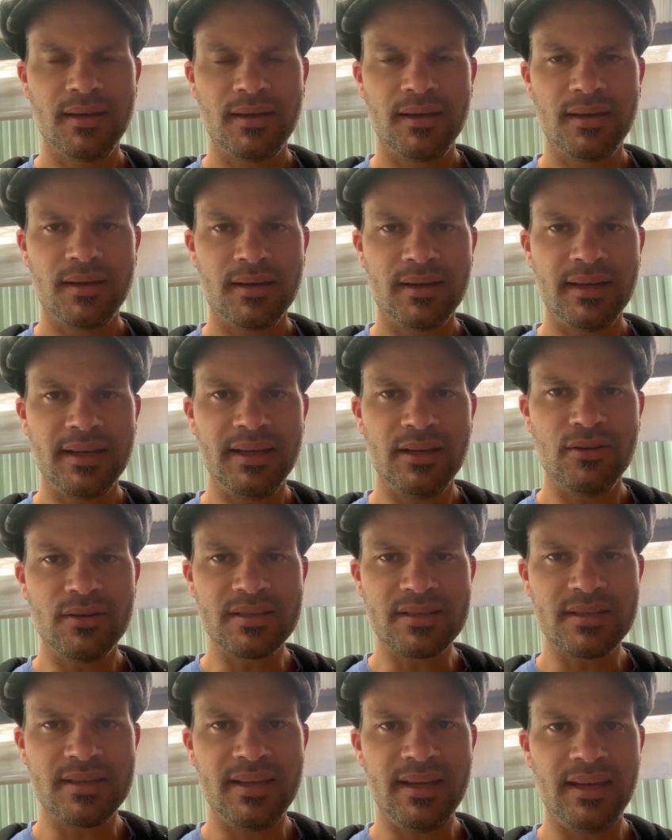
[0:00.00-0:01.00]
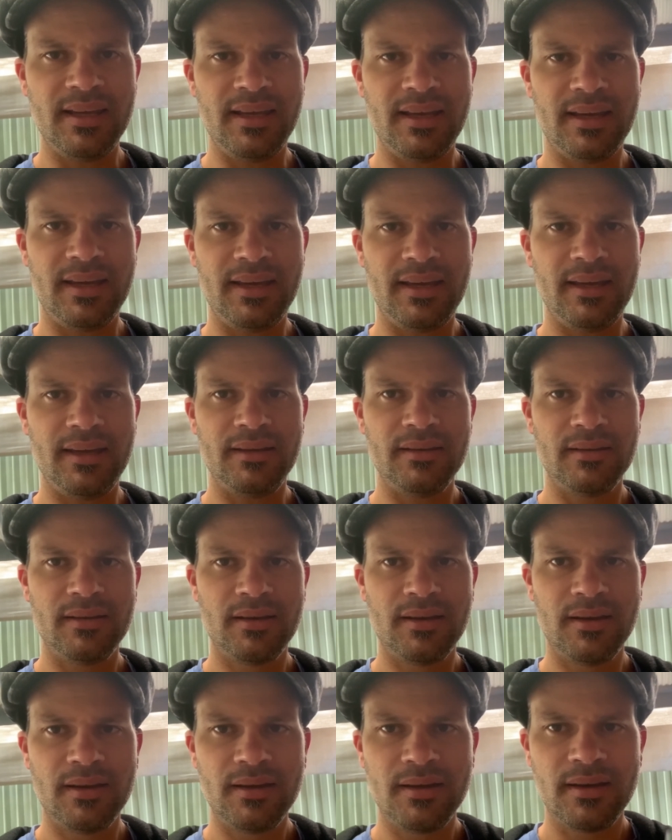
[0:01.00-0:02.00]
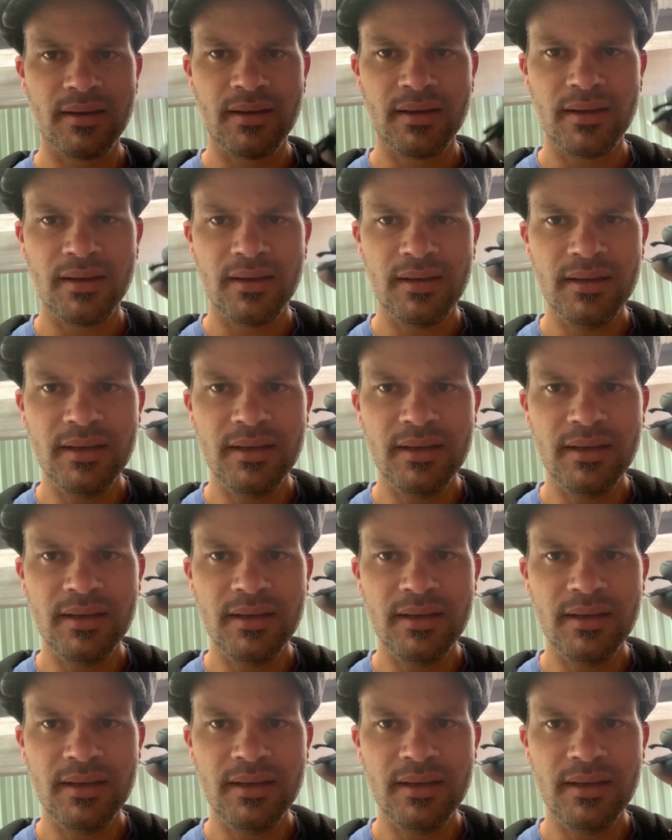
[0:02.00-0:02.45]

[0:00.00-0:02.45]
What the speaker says: and you've got a steady hand, you